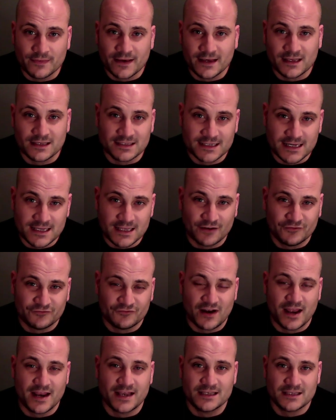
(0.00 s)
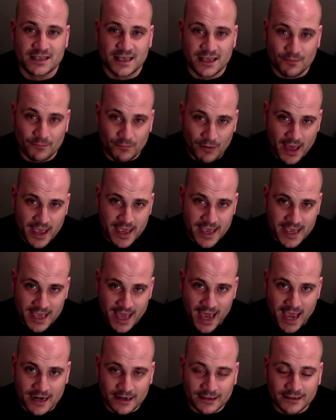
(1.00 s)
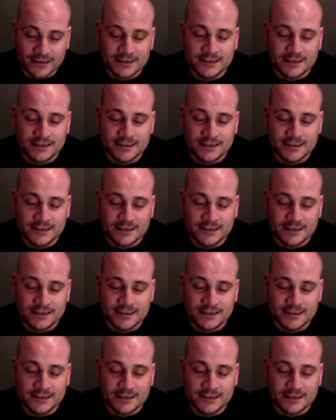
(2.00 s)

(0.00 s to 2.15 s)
They can see their friends, they can play again.